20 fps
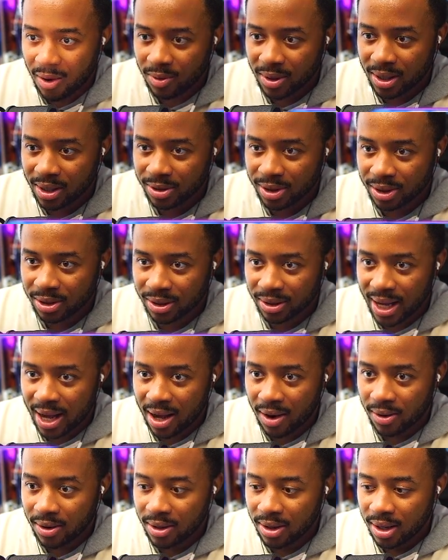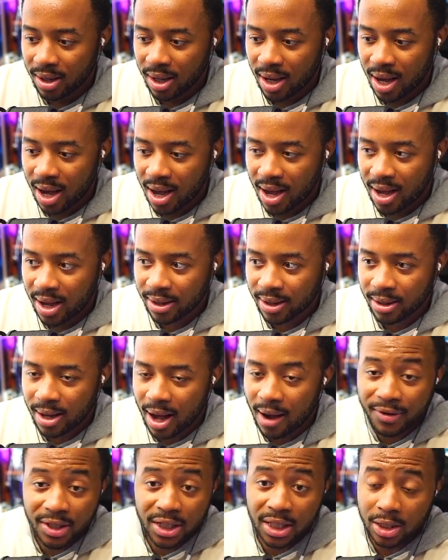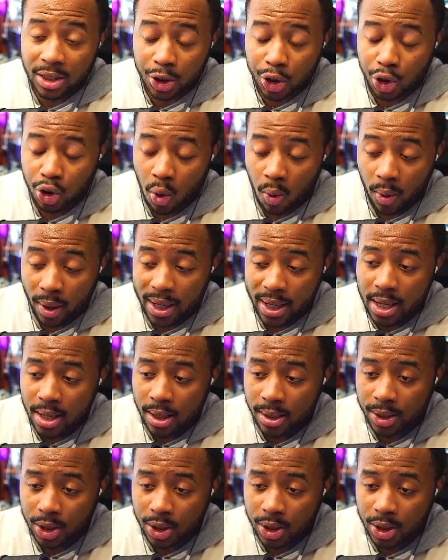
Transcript: What else stuck out? Obviously the story. The